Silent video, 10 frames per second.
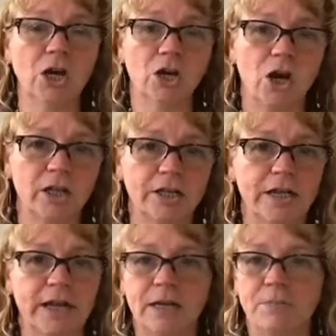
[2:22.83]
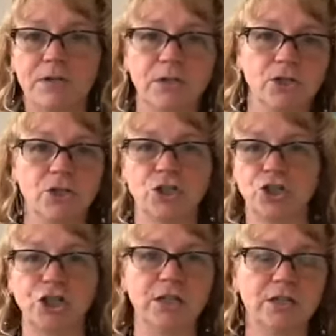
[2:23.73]
call it a day because
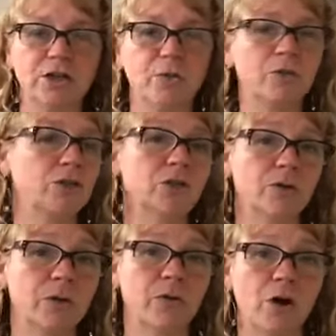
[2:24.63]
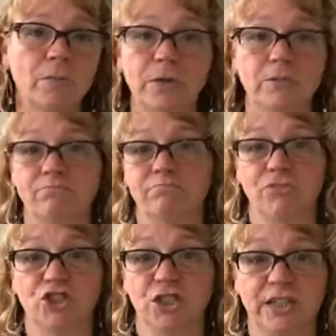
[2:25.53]
she doesn't know what she's doing wrong, but
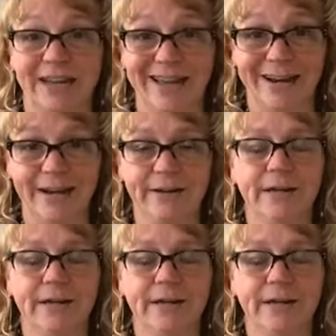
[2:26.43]
she's not getting it.